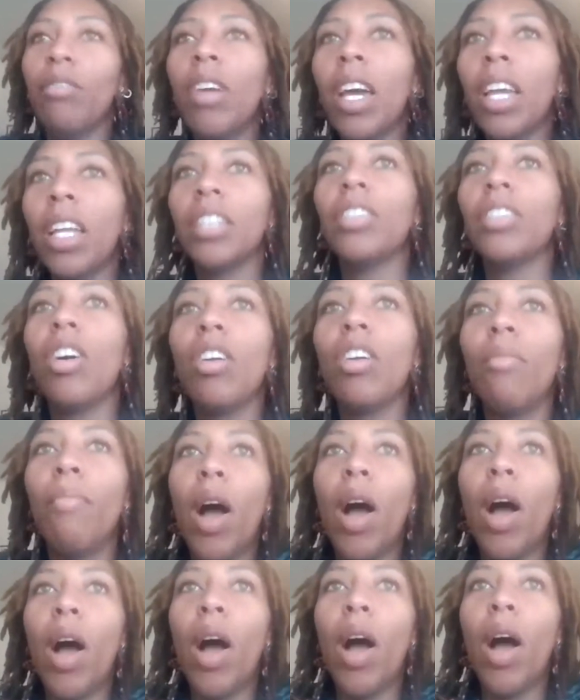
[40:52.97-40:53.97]
um, can you
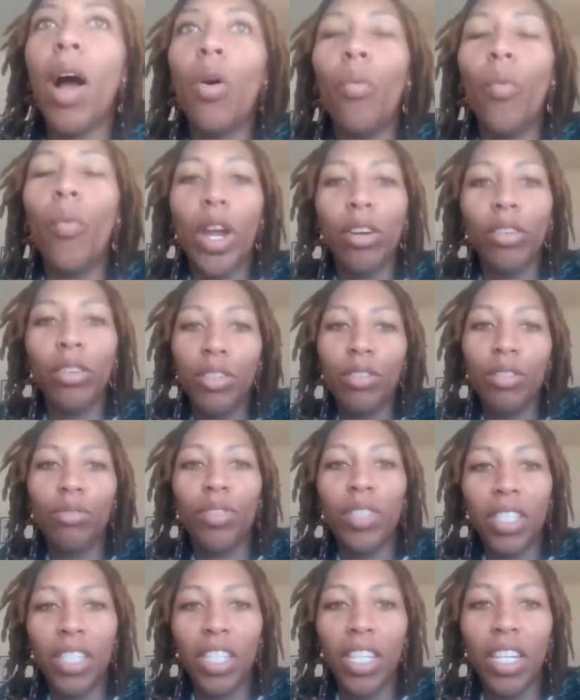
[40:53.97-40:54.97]
kind of talk about
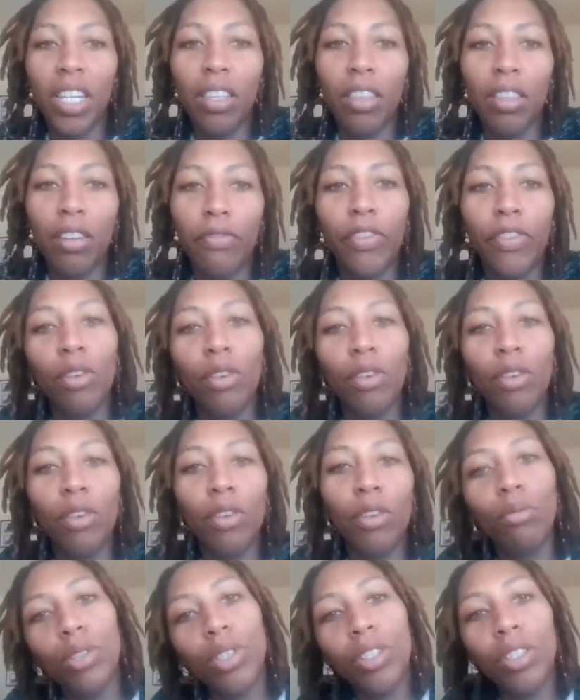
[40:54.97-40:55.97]
where do you see the